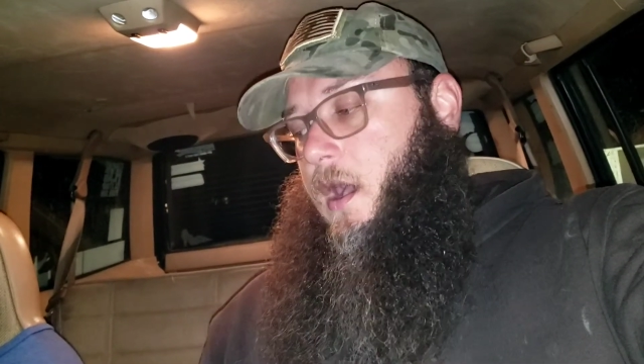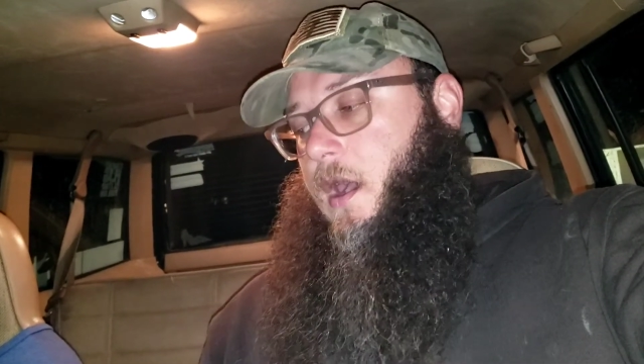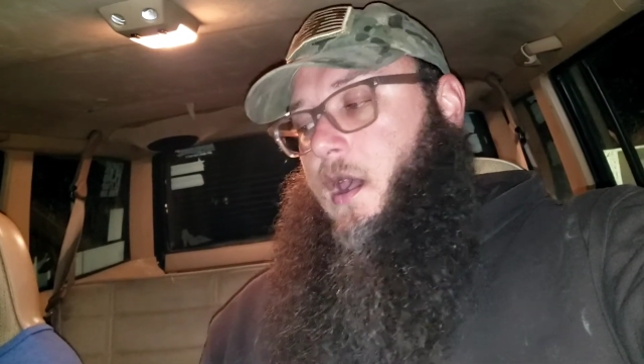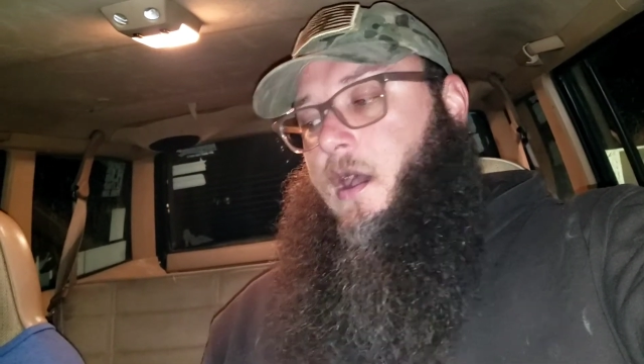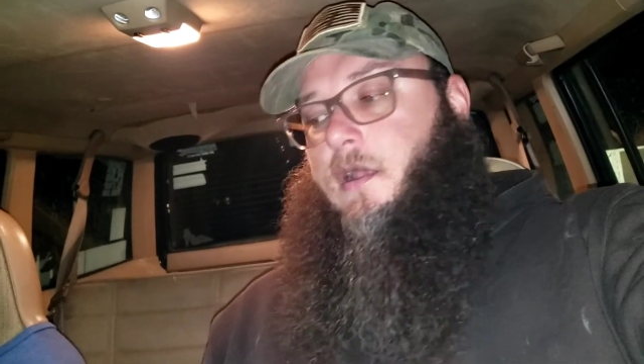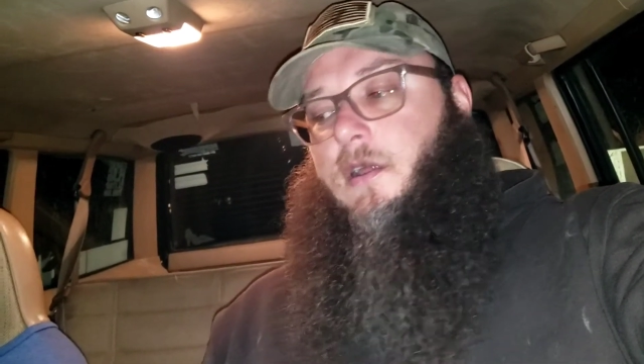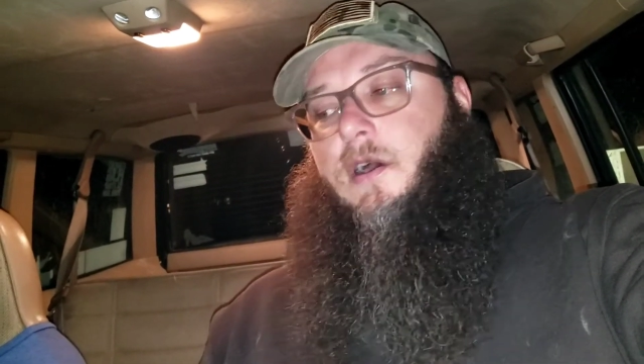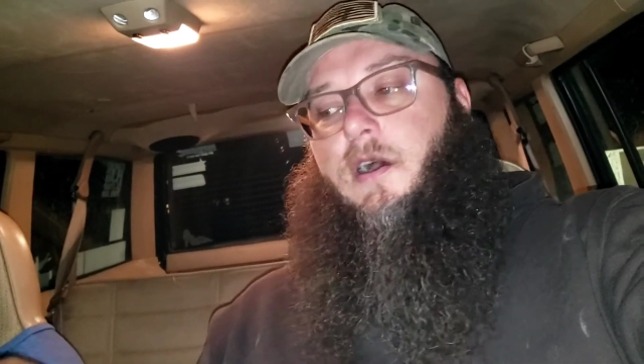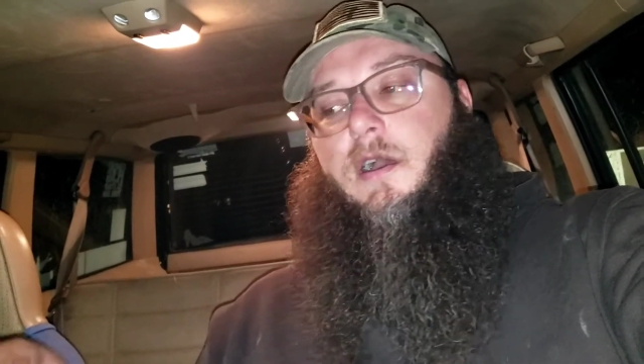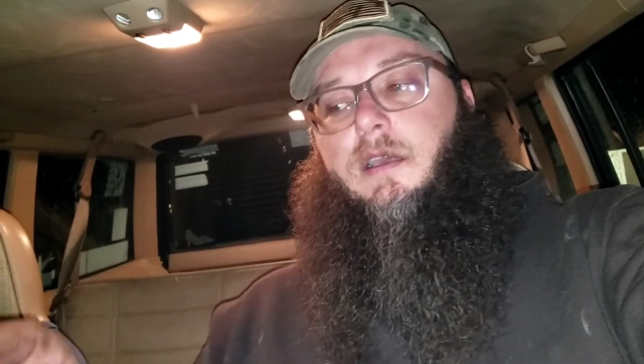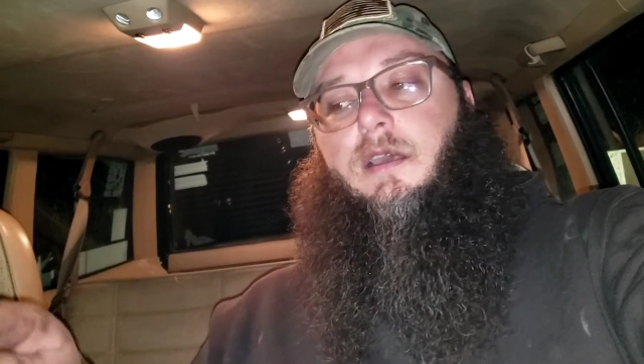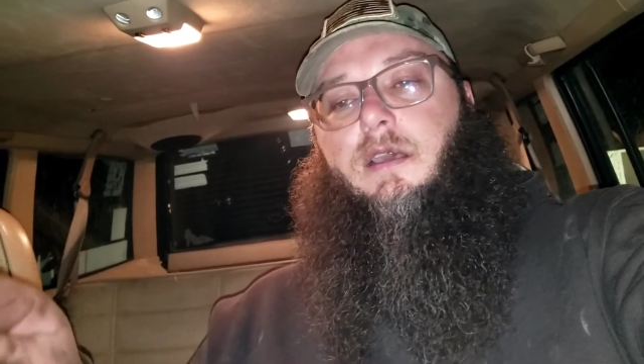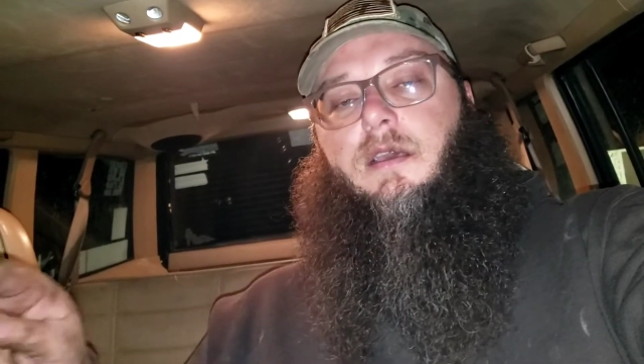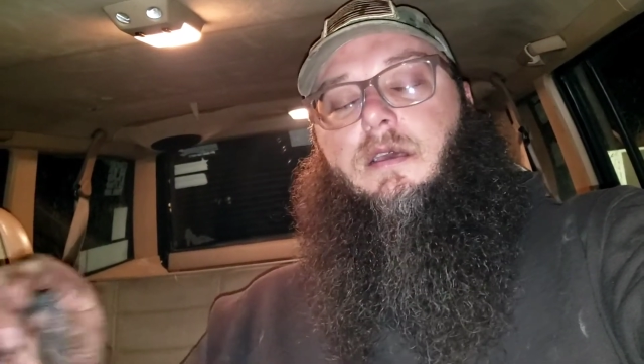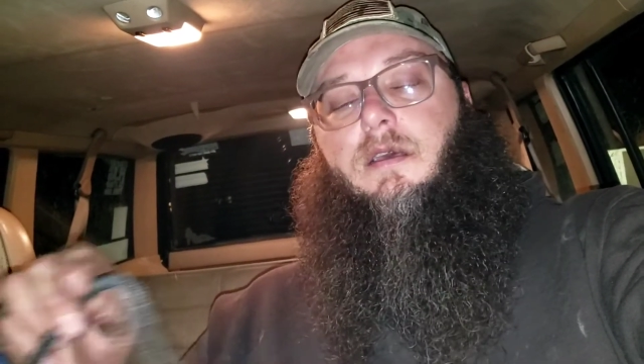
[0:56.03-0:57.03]
unhook
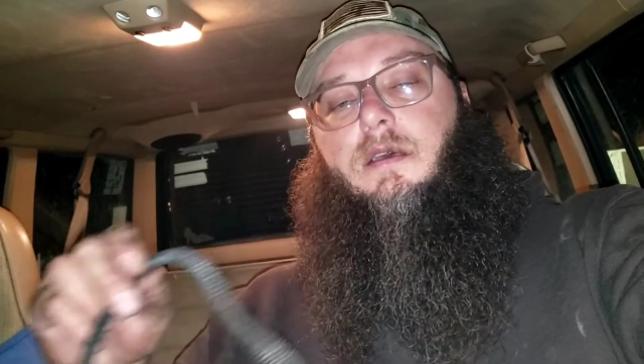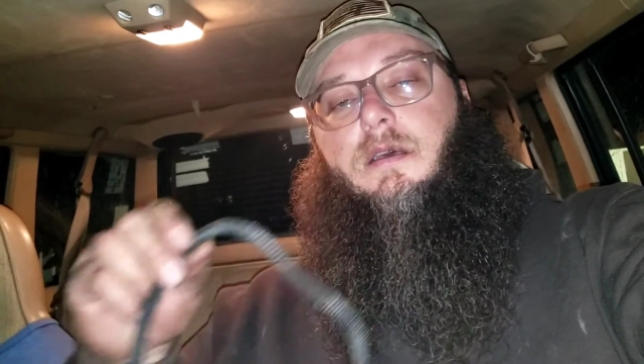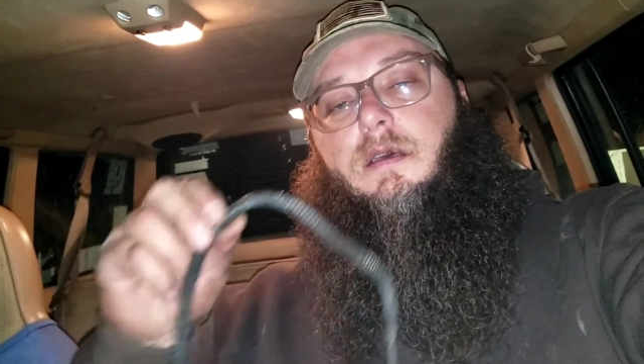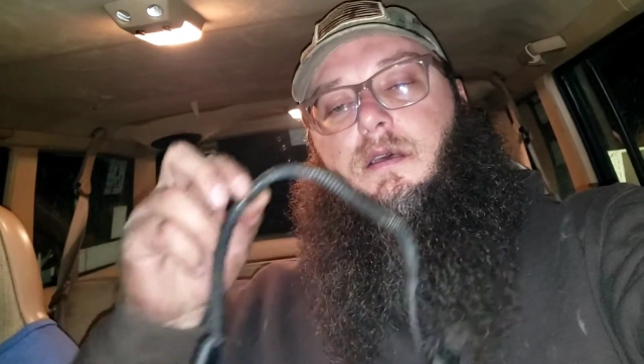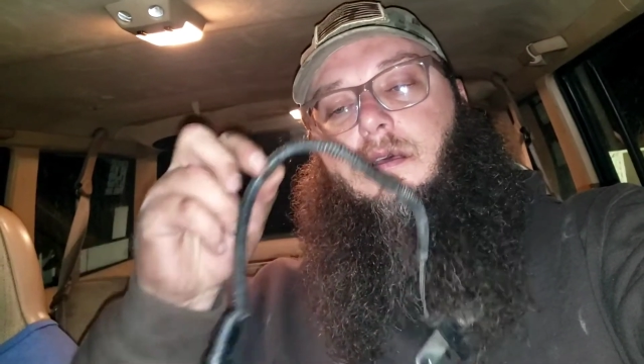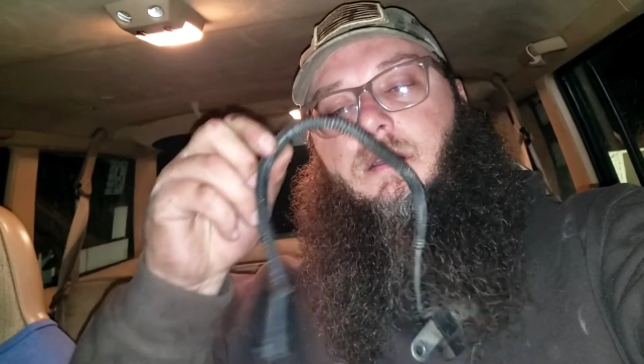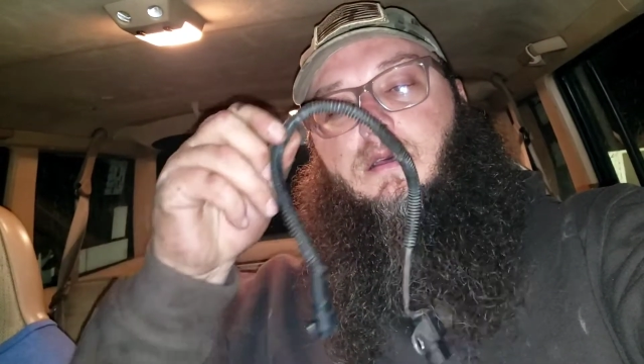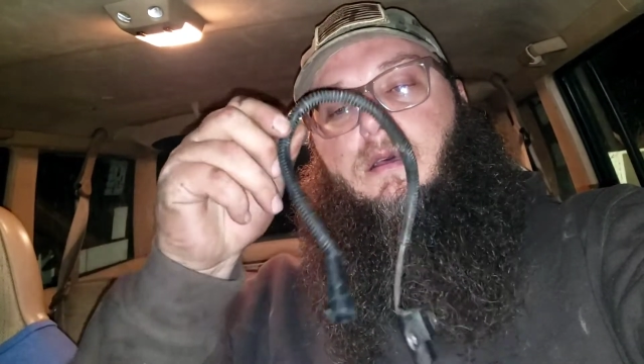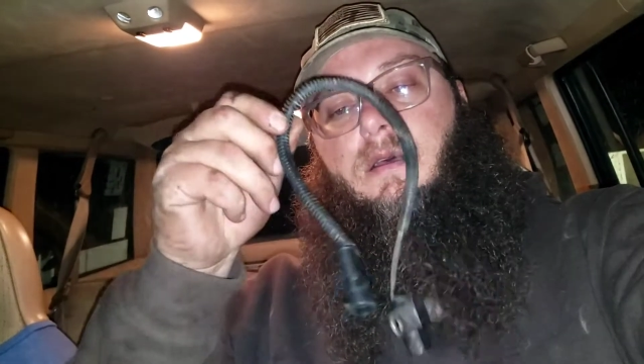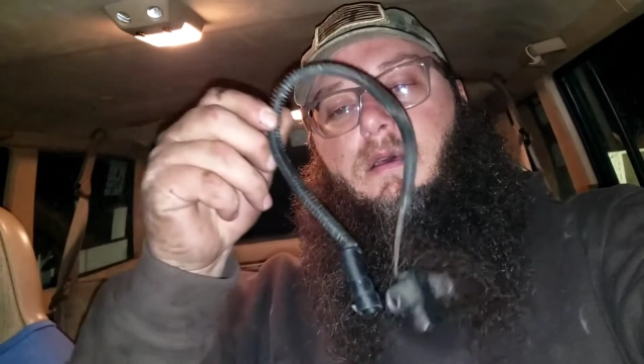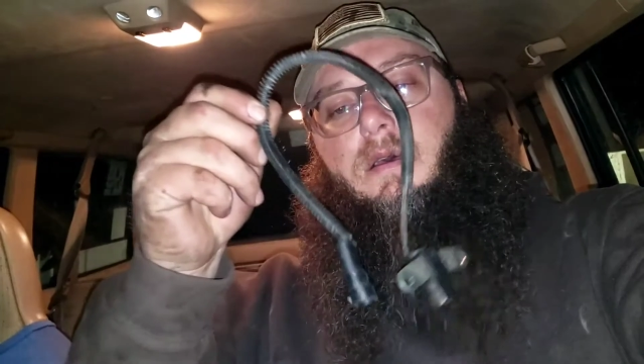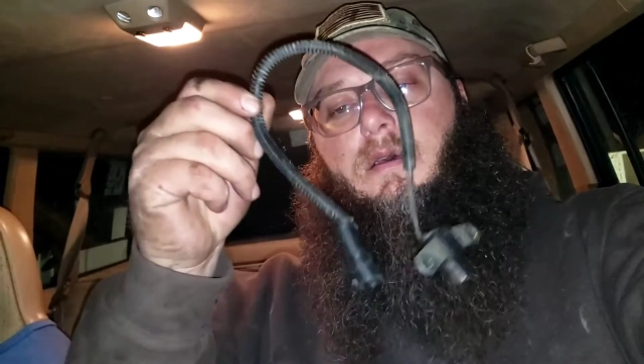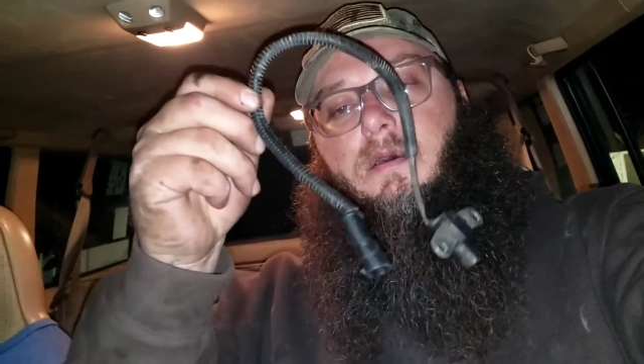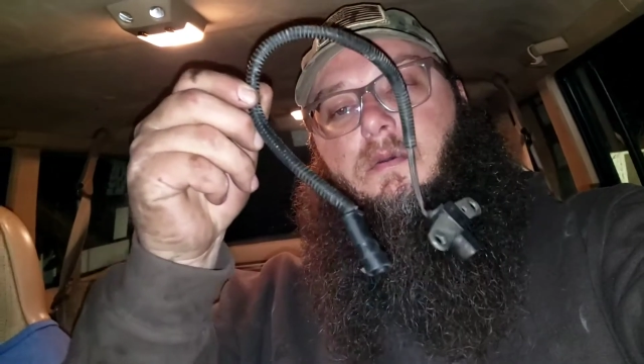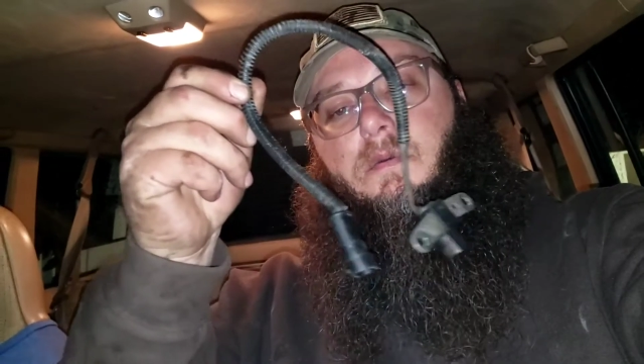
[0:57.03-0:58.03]

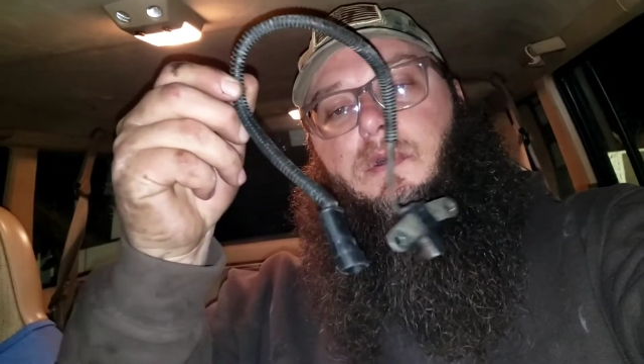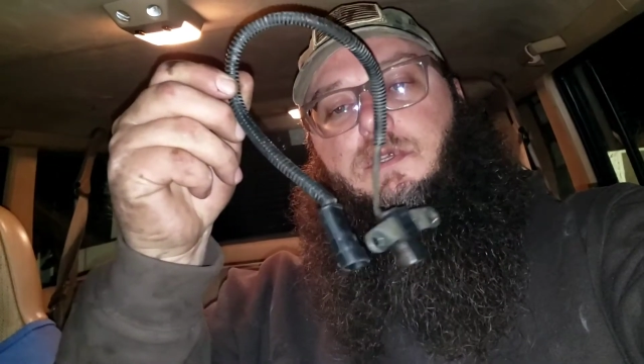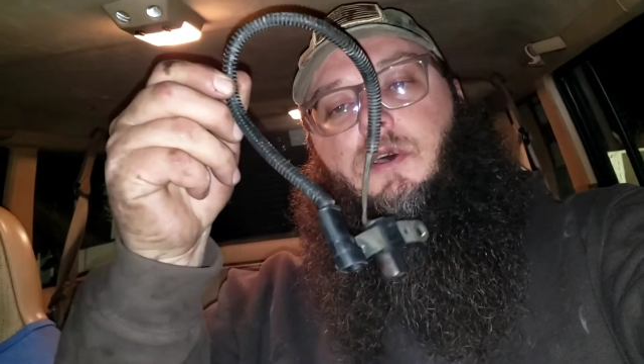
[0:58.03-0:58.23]
what's